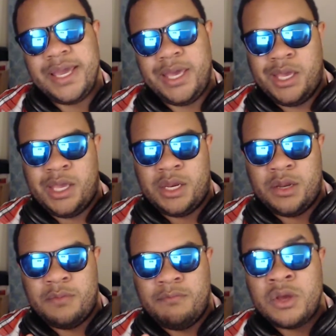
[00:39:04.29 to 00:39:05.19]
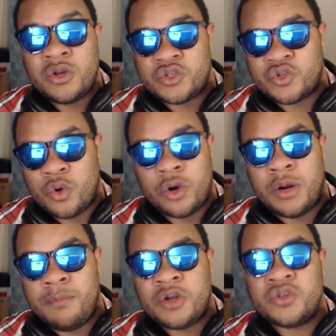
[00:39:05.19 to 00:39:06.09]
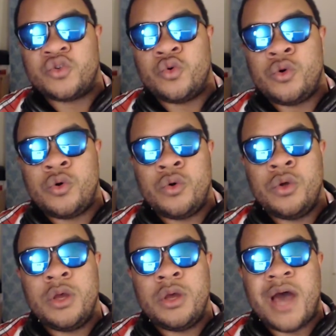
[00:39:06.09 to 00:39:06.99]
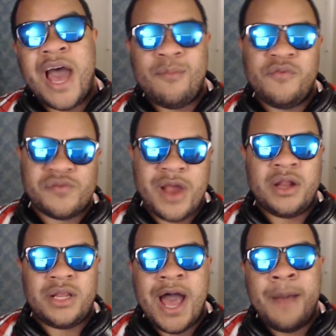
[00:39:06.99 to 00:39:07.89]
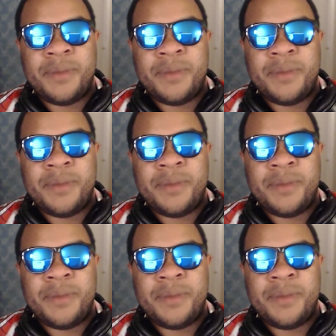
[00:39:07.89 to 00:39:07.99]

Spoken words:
In middle school, I moved around a lot.